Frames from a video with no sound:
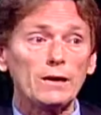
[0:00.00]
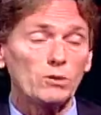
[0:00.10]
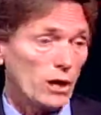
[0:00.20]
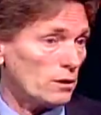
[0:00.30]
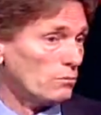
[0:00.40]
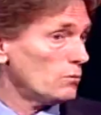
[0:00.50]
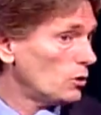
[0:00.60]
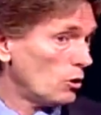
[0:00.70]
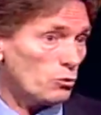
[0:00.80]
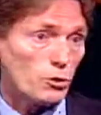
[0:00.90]
That,
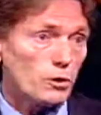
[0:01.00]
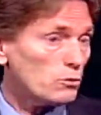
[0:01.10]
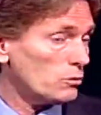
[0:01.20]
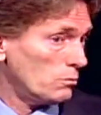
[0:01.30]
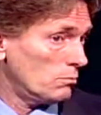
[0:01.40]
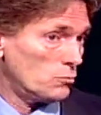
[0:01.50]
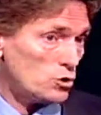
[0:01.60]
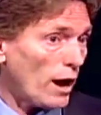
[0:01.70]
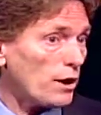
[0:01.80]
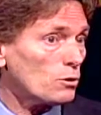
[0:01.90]
there is
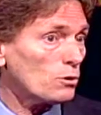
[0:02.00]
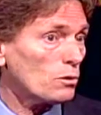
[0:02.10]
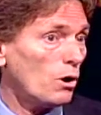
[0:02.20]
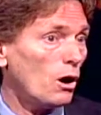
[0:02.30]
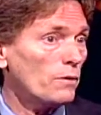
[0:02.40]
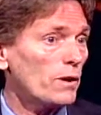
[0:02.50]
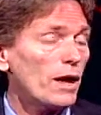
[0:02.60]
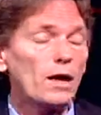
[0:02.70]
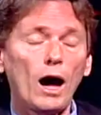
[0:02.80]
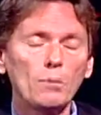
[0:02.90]
chatter on
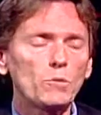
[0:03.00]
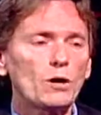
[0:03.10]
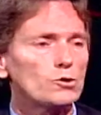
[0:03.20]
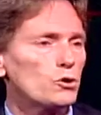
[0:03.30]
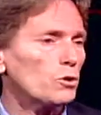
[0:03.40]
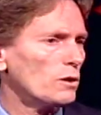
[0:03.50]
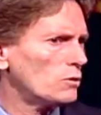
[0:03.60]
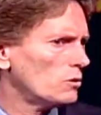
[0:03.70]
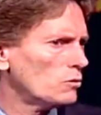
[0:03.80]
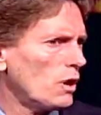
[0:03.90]
that. I'm not sure at
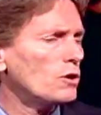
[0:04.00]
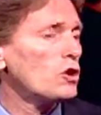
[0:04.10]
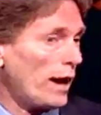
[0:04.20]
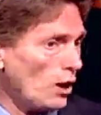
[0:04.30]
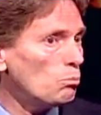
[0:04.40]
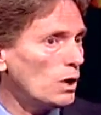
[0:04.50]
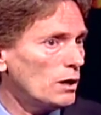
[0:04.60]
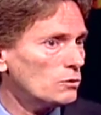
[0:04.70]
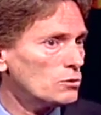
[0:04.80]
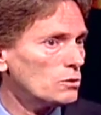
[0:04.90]
this stage how
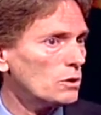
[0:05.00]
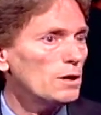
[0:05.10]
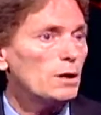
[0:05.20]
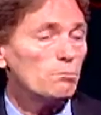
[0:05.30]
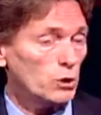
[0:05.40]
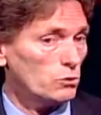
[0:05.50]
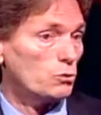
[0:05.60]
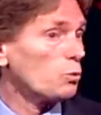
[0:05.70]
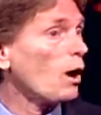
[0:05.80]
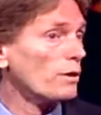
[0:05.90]
much, but
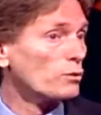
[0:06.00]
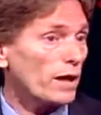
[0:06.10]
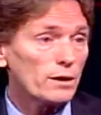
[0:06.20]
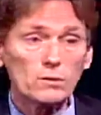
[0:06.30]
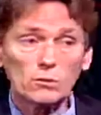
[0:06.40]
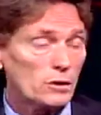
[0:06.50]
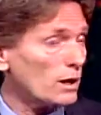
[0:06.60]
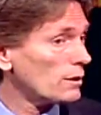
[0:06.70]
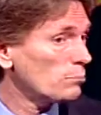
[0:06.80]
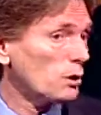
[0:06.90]
you're right.
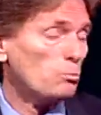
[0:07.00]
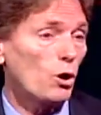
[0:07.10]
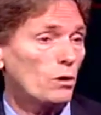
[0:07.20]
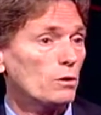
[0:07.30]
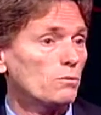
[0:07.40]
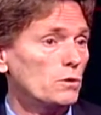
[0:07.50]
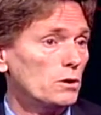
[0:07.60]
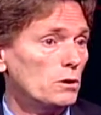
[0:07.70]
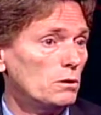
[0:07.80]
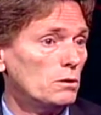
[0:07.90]
That can be part of
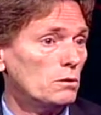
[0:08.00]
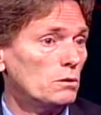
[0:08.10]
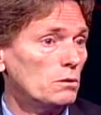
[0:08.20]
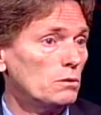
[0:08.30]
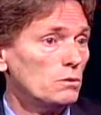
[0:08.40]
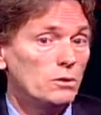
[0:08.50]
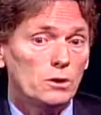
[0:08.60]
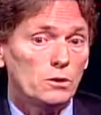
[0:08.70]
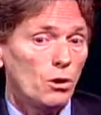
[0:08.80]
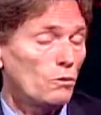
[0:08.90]
the
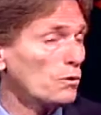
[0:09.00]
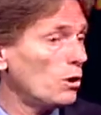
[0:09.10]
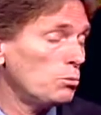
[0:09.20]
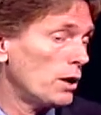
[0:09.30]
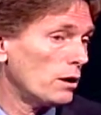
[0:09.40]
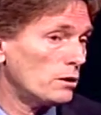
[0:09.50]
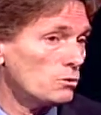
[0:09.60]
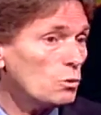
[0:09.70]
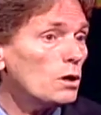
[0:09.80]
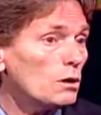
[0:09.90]
overall plan
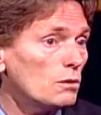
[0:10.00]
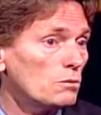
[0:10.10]
as well.